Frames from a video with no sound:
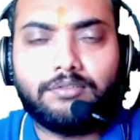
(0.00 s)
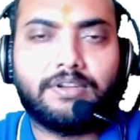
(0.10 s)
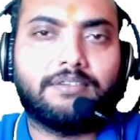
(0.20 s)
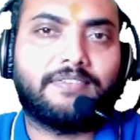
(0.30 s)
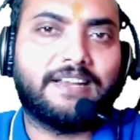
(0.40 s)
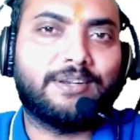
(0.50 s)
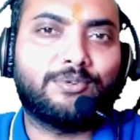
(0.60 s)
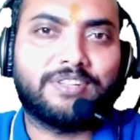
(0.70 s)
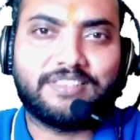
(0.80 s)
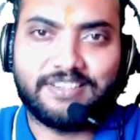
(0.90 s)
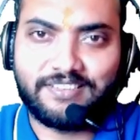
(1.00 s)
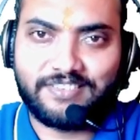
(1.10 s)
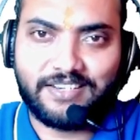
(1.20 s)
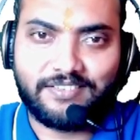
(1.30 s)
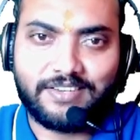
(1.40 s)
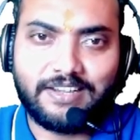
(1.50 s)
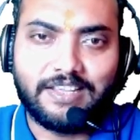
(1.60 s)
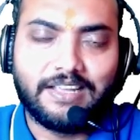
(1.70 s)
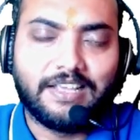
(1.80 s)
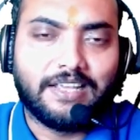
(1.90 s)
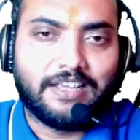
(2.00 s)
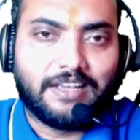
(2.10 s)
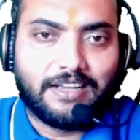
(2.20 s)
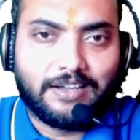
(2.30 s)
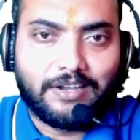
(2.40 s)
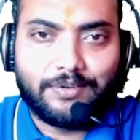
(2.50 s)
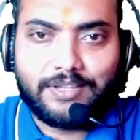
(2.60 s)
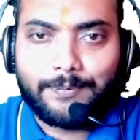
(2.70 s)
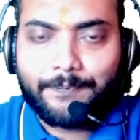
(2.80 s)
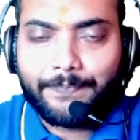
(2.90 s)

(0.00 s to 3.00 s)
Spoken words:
you can find out the third side, right? Okay,